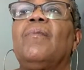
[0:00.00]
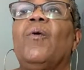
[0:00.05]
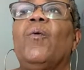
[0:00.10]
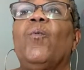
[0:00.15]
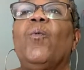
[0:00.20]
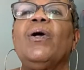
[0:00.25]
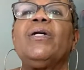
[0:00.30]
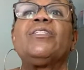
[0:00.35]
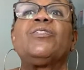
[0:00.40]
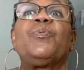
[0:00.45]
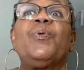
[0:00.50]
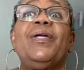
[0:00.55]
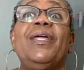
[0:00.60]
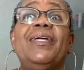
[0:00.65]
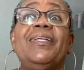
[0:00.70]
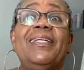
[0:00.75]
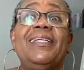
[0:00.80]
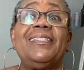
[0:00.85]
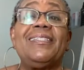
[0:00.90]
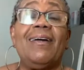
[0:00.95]
once we
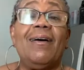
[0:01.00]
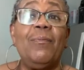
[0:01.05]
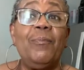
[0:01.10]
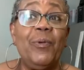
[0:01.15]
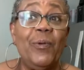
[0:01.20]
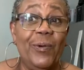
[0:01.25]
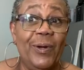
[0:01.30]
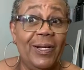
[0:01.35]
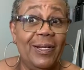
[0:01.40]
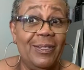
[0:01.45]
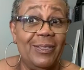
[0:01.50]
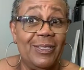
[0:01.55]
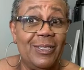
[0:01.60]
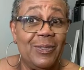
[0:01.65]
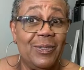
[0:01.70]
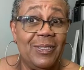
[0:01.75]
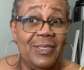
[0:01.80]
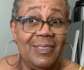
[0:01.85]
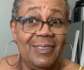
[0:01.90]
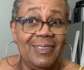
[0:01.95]
get these
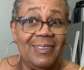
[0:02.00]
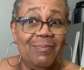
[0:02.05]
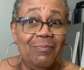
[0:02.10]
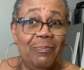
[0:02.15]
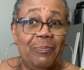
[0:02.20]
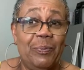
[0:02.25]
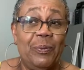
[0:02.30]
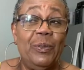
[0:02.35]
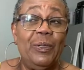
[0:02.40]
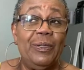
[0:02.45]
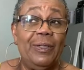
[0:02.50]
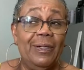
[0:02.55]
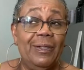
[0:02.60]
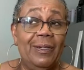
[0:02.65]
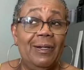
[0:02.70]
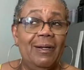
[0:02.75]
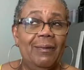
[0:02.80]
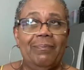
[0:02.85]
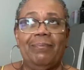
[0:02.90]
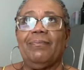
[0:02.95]
umbrellas put
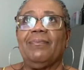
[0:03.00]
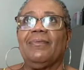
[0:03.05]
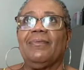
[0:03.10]
up,